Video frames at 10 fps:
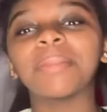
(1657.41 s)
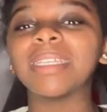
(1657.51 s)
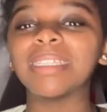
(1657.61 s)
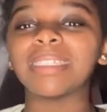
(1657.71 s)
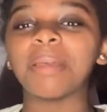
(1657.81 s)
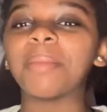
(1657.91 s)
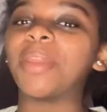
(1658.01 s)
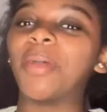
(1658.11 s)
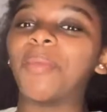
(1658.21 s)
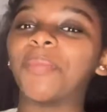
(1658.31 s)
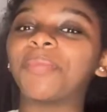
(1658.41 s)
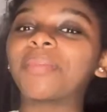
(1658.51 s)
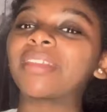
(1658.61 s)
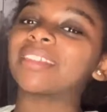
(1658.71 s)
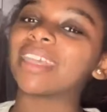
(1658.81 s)
Please let me know,
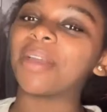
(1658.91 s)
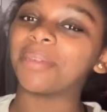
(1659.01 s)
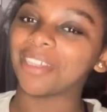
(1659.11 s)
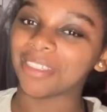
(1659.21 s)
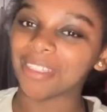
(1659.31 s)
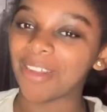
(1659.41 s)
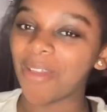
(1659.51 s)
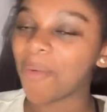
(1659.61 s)
because I would like to know.